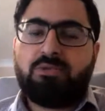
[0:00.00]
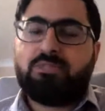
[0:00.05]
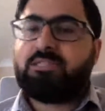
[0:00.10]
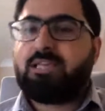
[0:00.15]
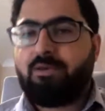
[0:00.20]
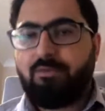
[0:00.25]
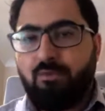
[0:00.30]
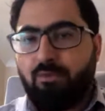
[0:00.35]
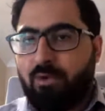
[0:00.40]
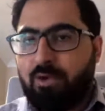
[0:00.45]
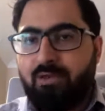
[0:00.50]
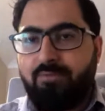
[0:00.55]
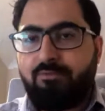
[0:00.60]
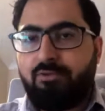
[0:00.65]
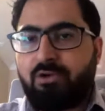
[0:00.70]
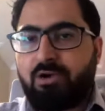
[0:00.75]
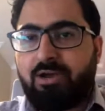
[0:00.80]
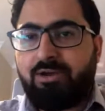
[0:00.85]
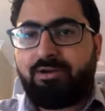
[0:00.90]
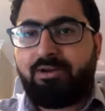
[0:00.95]
We say we will
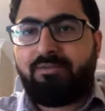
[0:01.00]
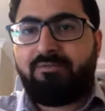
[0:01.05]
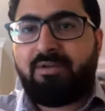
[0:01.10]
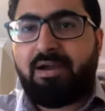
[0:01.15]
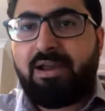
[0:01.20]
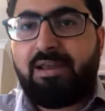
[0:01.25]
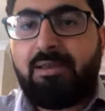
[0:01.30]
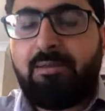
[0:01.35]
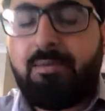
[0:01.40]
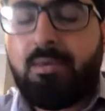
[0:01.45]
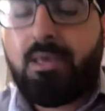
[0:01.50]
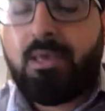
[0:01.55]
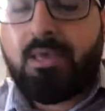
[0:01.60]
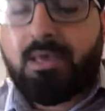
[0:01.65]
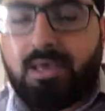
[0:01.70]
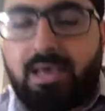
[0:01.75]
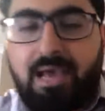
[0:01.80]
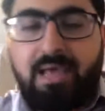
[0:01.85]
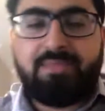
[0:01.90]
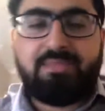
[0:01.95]
leave your country, fine,
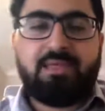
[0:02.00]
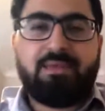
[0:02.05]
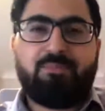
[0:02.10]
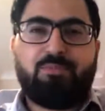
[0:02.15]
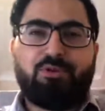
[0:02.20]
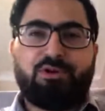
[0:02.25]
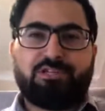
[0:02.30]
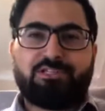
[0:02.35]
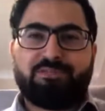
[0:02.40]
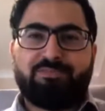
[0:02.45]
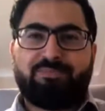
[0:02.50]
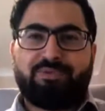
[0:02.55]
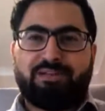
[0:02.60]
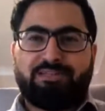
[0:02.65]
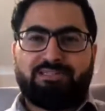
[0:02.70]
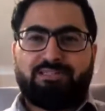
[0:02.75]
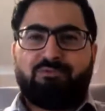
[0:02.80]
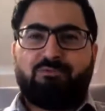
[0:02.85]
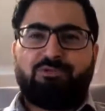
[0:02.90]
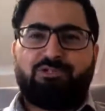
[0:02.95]
and then put us in
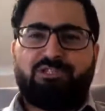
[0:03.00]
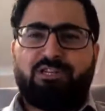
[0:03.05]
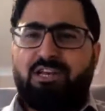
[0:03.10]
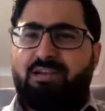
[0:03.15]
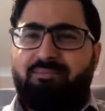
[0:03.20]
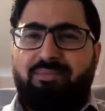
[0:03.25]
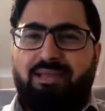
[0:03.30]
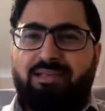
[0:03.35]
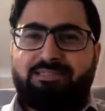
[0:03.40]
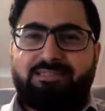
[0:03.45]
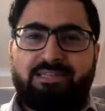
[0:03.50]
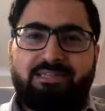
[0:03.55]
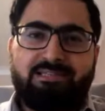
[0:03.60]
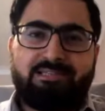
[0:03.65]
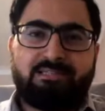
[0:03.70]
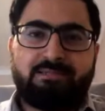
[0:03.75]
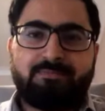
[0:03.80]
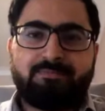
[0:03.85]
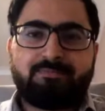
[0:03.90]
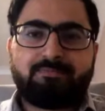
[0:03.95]
prison, which didn't make
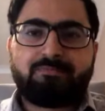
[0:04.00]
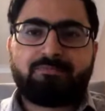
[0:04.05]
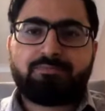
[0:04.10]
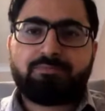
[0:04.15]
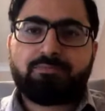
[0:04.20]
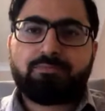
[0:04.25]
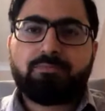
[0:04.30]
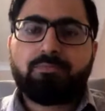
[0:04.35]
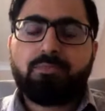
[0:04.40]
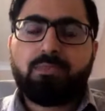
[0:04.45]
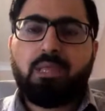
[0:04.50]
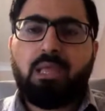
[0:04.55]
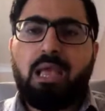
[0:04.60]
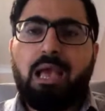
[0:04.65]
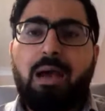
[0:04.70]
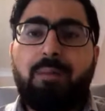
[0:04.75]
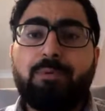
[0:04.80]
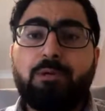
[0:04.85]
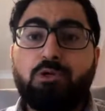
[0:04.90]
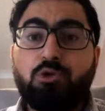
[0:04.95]
sense.
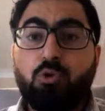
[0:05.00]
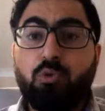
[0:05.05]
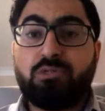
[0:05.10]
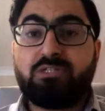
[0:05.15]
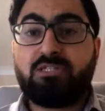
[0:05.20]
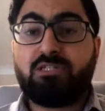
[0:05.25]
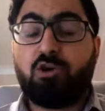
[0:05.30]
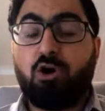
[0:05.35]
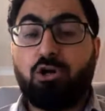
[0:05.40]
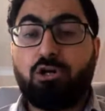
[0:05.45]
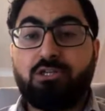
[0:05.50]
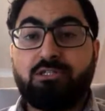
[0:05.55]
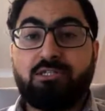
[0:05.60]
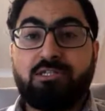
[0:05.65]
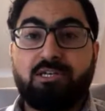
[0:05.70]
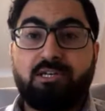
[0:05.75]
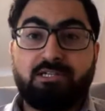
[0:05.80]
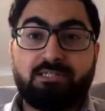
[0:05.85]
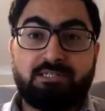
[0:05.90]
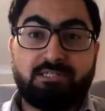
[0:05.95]
After 2 weeks, doctors
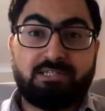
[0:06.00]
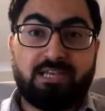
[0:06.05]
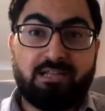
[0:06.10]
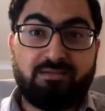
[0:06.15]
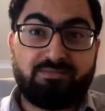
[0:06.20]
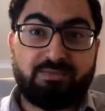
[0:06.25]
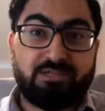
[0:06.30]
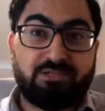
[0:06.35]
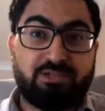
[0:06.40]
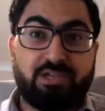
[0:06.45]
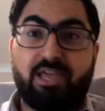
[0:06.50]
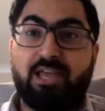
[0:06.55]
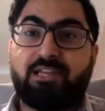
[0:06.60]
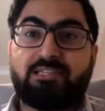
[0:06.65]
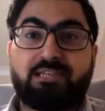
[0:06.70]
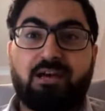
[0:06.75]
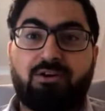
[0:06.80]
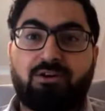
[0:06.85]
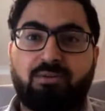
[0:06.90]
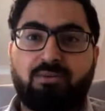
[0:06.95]
and nurses helped us to
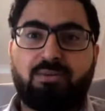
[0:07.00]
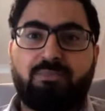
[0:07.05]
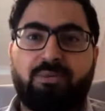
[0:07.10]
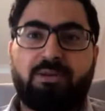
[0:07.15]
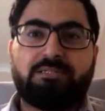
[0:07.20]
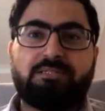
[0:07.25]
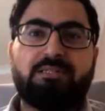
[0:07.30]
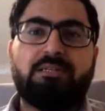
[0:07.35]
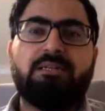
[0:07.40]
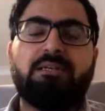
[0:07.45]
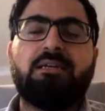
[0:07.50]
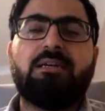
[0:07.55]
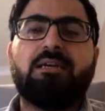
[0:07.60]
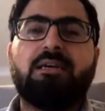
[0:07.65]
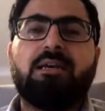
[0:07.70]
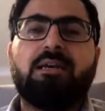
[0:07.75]
get us out of the prison.